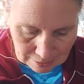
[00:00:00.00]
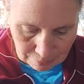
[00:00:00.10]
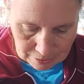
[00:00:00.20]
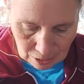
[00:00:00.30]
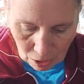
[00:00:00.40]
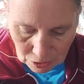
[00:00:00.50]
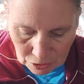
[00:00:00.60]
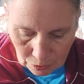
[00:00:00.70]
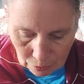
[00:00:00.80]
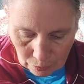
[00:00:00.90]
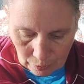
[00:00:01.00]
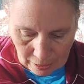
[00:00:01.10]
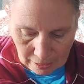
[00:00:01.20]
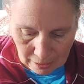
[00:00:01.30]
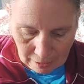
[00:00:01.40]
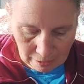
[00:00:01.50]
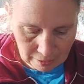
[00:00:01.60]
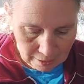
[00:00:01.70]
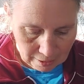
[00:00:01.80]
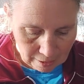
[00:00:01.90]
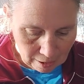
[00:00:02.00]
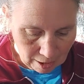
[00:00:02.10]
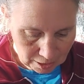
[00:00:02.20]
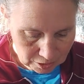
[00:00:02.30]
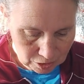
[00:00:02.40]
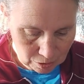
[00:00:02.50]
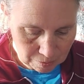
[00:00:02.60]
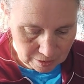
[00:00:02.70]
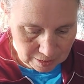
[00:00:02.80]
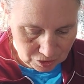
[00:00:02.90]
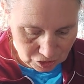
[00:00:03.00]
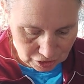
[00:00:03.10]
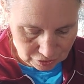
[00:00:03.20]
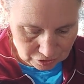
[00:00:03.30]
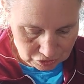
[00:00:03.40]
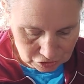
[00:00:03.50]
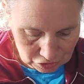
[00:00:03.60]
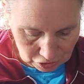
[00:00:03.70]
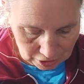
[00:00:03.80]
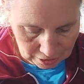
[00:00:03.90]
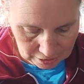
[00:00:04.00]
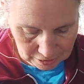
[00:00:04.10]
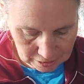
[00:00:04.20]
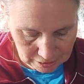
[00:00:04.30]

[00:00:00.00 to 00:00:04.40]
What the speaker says: was also October this year start,